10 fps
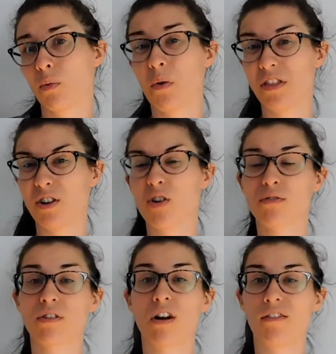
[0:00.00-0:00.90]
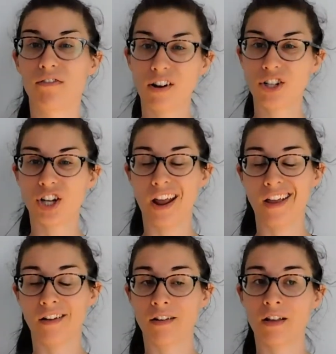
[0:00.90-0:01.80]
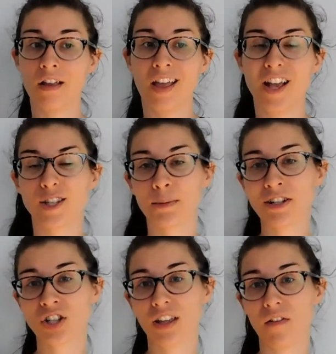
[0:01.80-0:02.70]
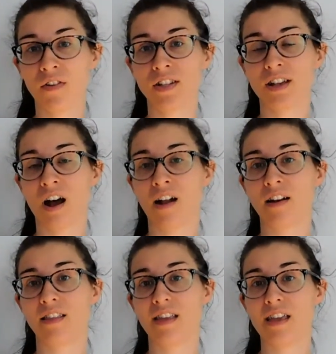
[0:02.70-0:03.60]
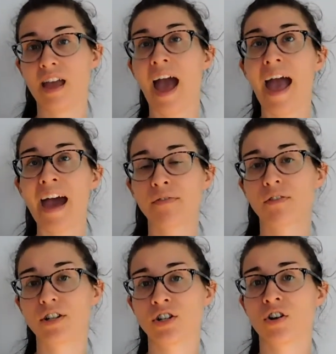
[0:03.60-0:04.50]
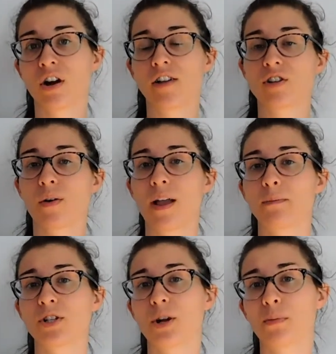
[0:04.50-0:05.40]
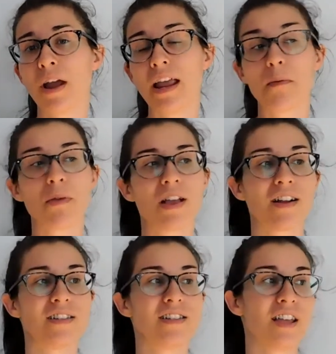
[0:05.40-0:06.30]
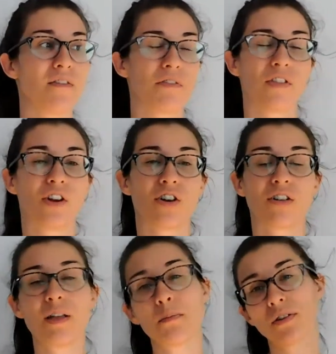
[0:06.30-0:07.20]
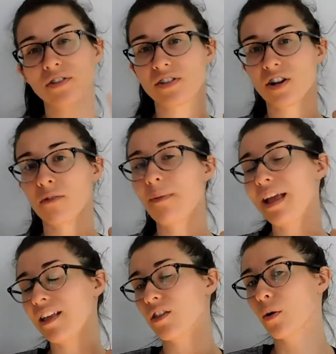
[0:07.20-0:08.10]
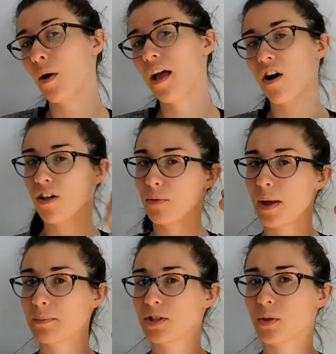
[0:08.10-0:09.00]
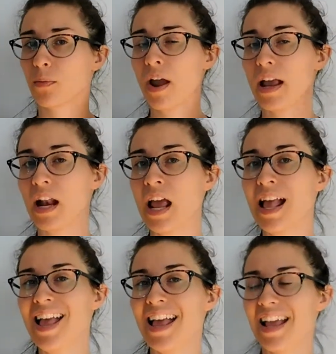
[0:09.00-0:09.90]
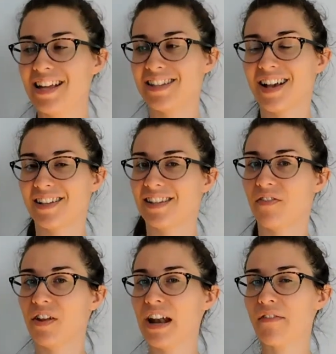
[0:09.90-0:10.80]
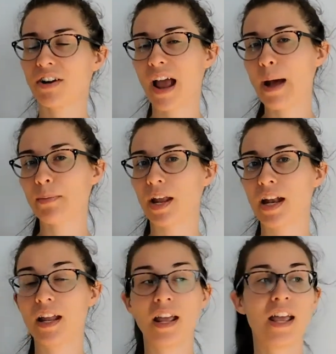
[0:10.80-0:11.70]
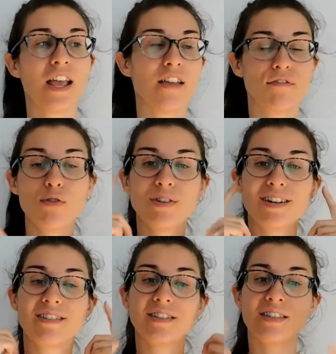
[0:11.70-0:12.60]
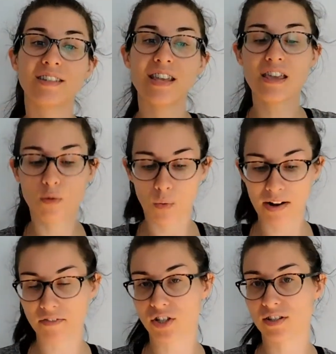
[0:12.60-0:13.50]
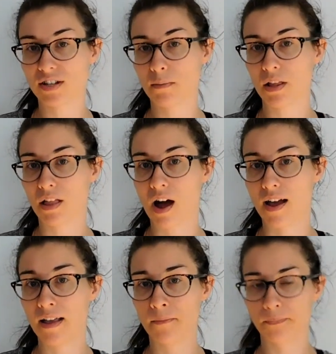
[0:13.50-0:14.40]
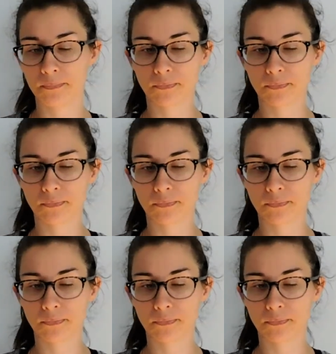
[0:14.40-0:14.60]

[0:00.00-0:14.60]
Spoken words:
with your overall functioning, especially if it's on the afferent neurons going up to your brain, because if the neural impulses aren't making their way all the way up to the brain, it's as if it never happened. If you didn't see whatever stimuli